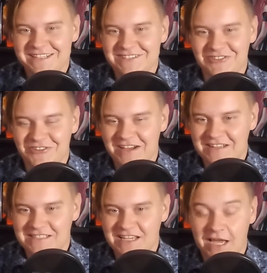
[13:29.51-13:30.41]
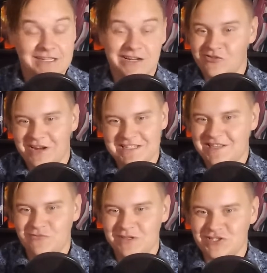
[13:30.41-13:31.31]
don't know how to say, I don't know how to say
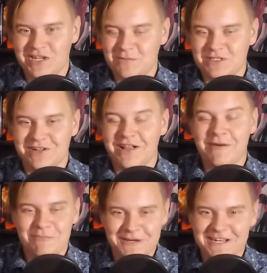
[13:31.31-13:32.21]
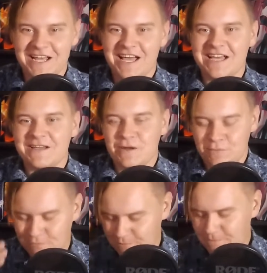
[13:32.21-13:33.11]
the region name still, but
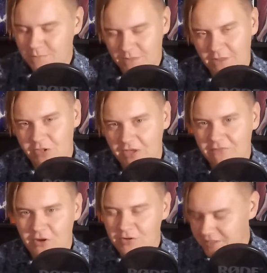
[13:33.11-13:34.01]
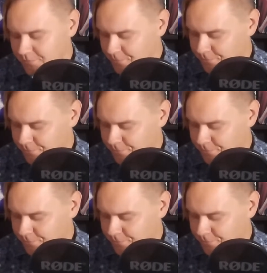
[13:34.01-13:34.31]
the Light Fairies.